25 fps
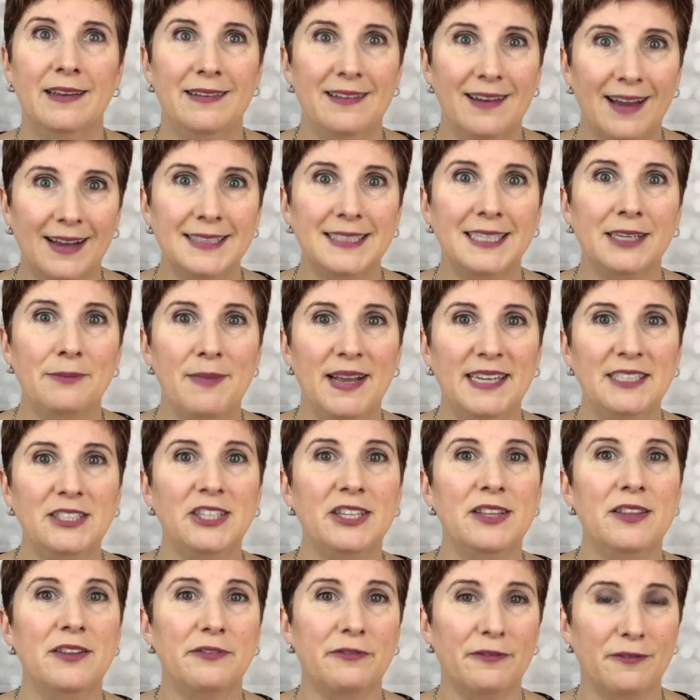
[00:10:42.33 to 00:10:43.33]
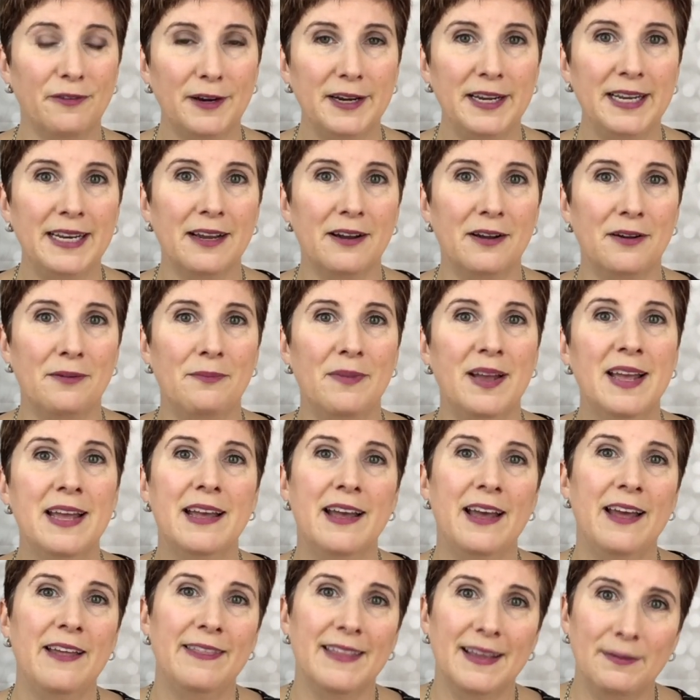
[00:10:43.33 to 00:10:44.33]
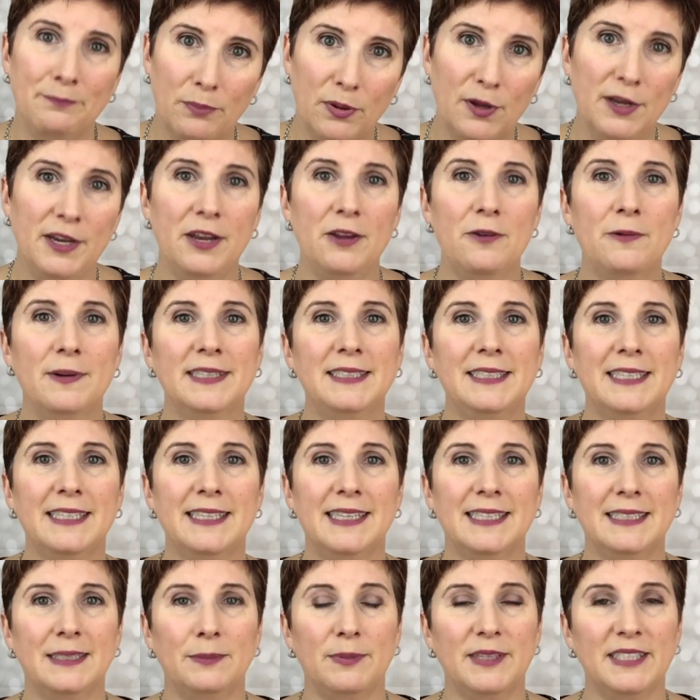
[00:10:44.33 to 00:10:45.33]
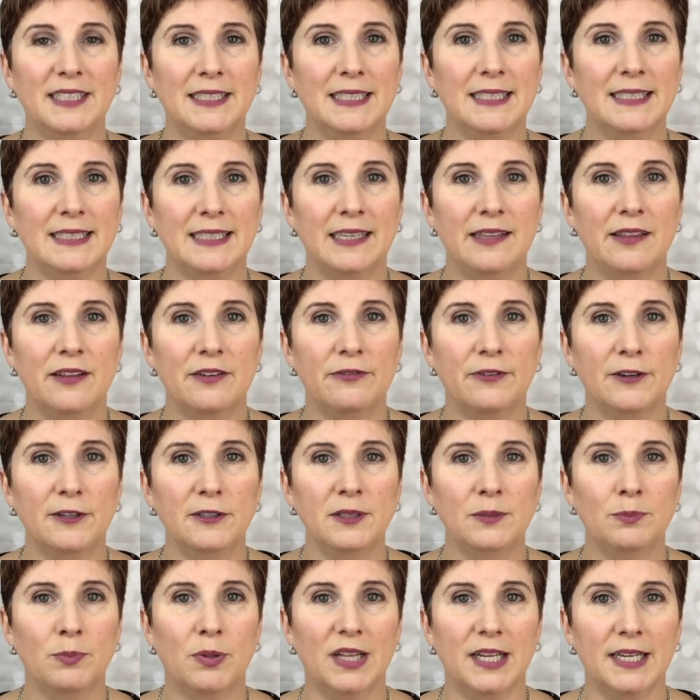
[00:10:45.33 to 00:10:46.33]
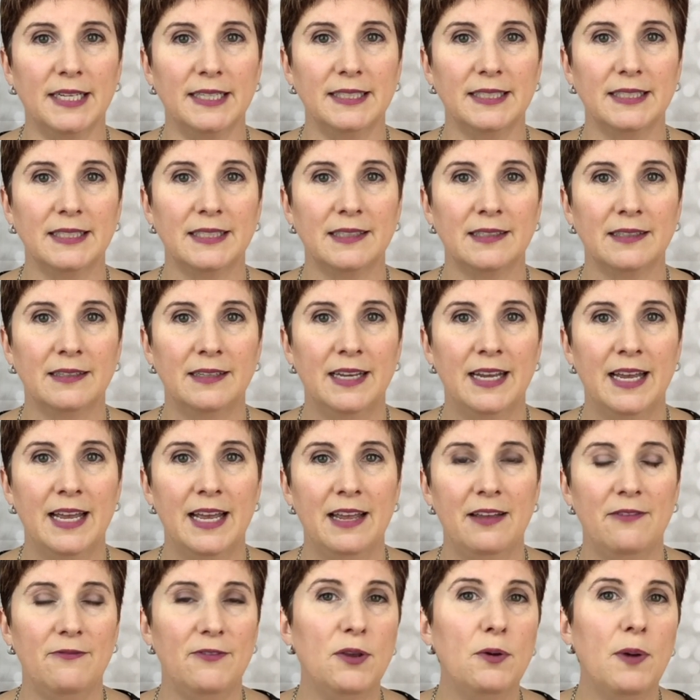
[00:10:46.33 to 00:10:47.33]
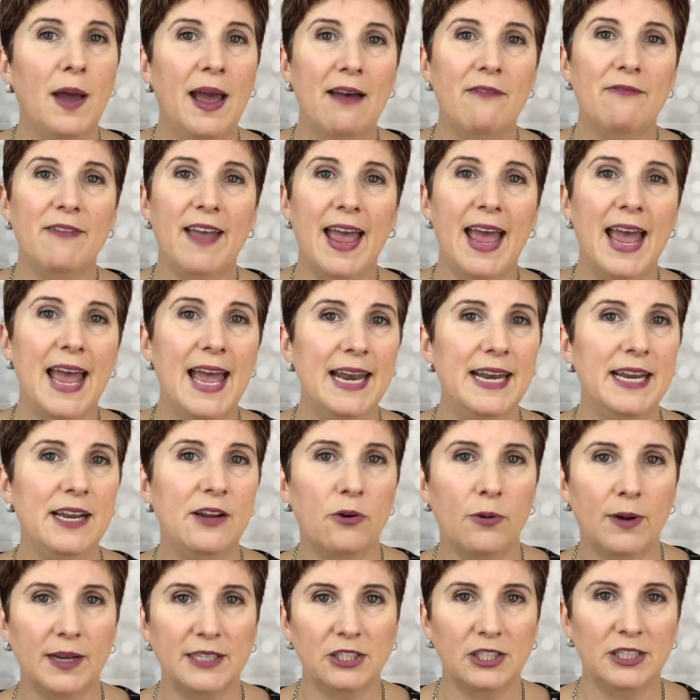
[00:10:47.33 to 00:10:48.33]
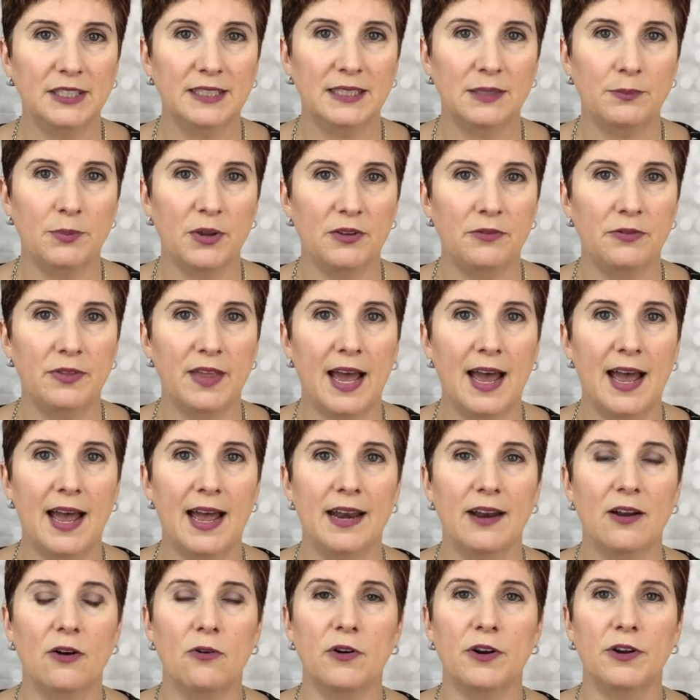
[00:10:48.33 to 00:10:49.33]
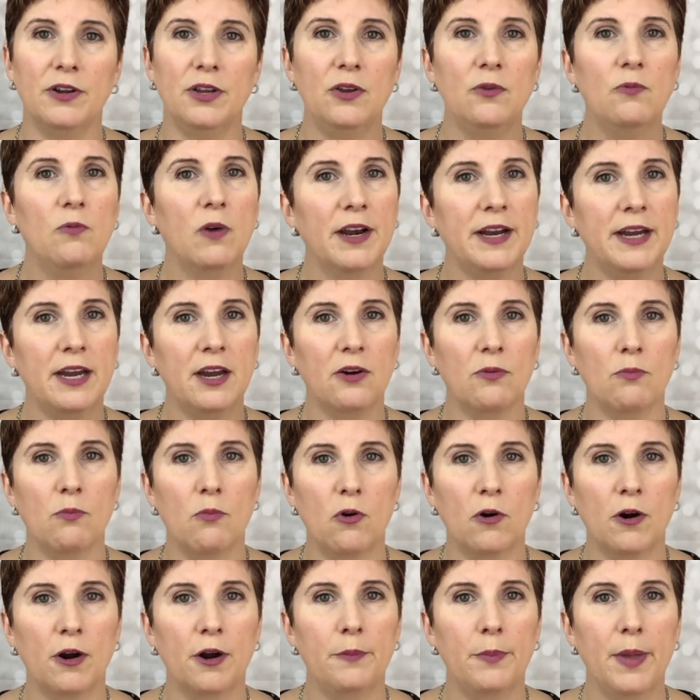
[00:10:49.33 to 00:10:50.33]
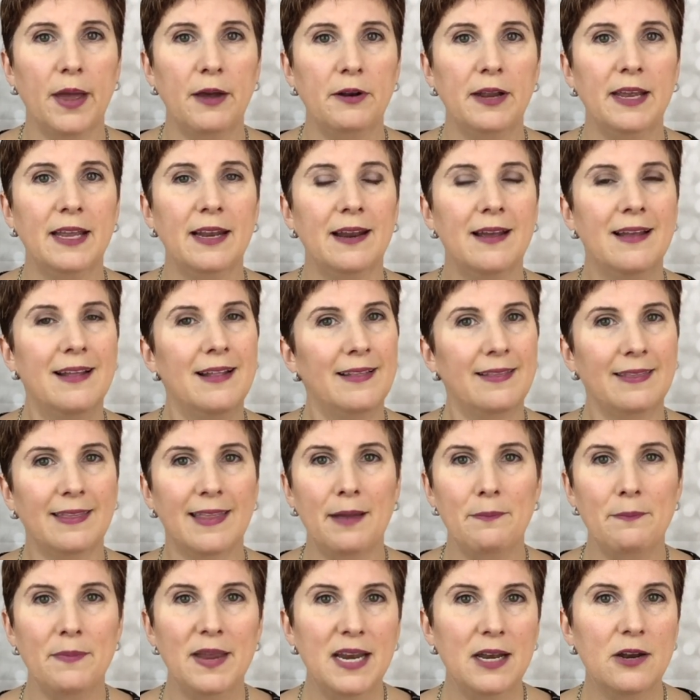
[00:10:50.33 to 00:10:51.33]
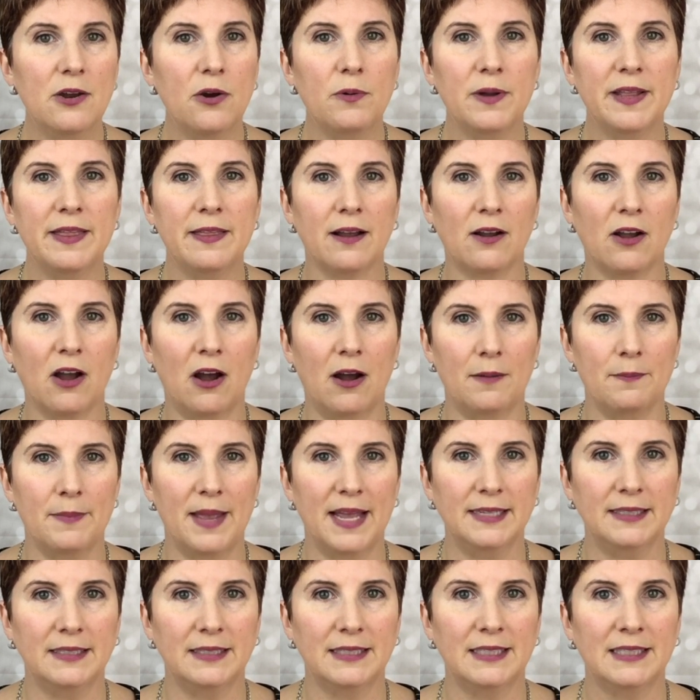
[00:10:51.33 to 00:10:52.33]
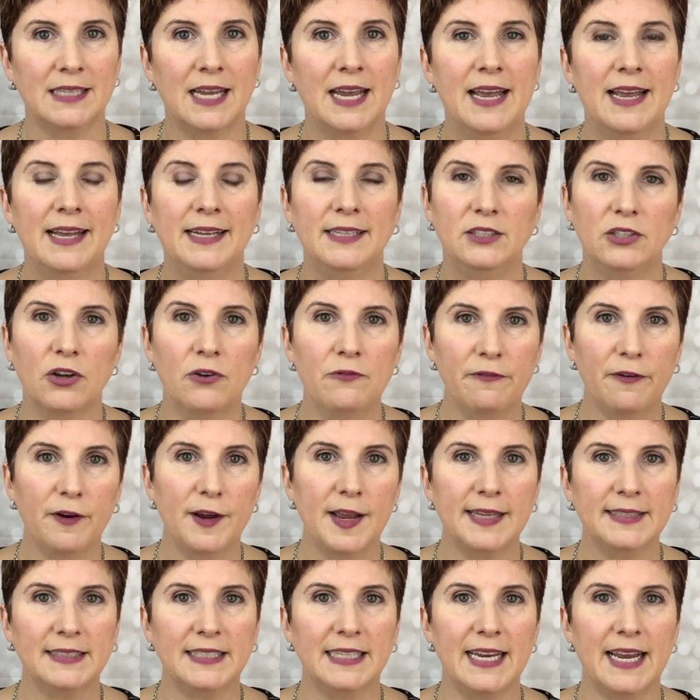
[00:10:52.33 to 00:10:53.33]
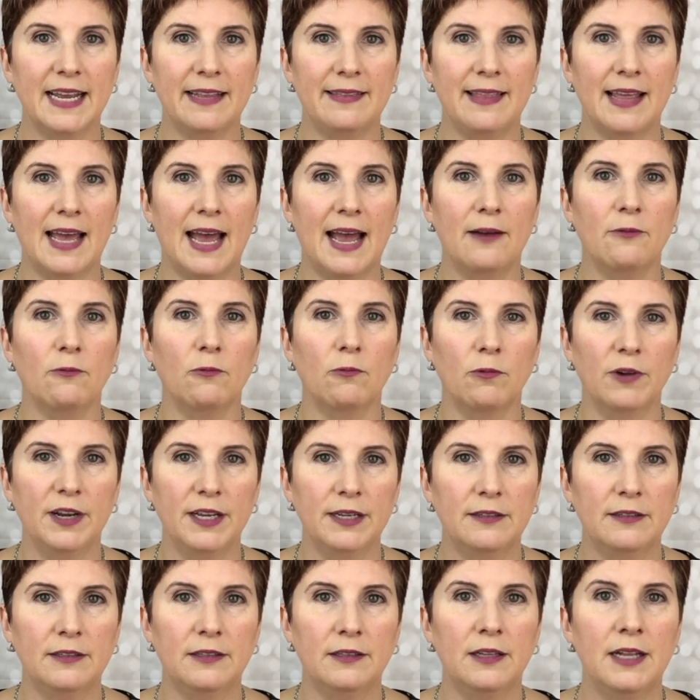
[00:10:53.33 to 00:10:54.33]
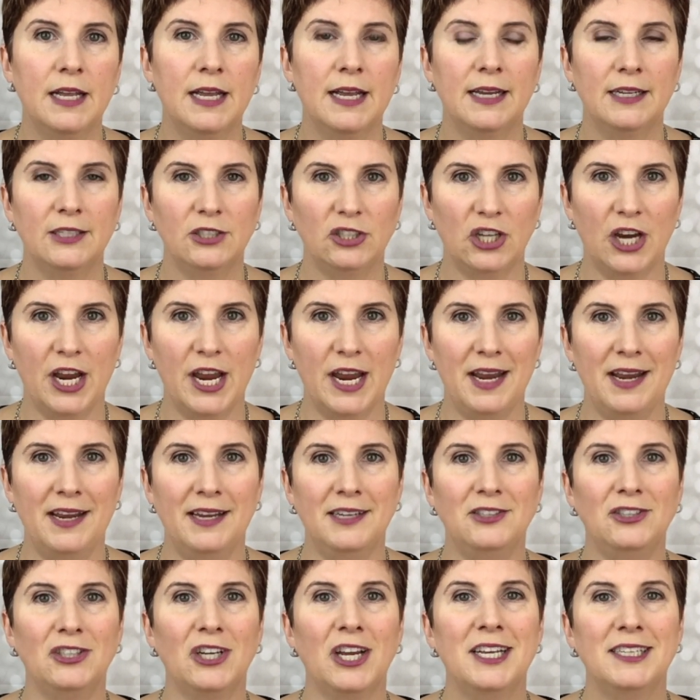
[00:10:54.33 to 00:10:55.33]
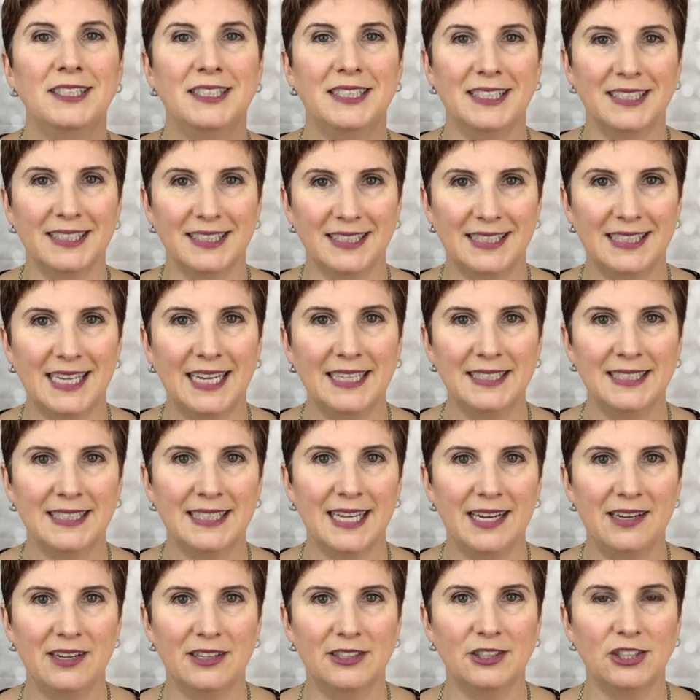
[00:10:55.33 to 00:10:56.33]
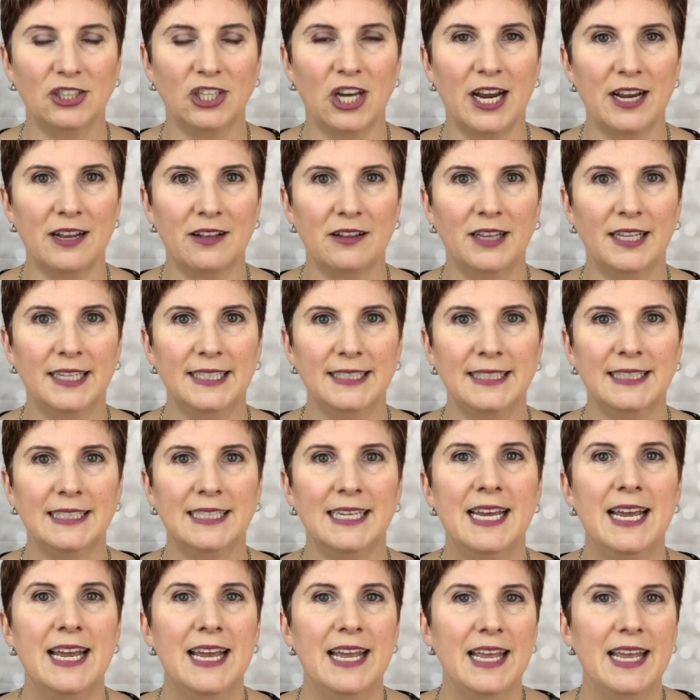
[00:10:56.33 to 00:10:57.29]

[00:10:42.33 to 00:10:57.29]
Not to mention the freedom that put you into this business in the first place. If you have any questions about that or you want to hear more about it, let me know in the comments. Don't forget to get that real change success cycle checklist.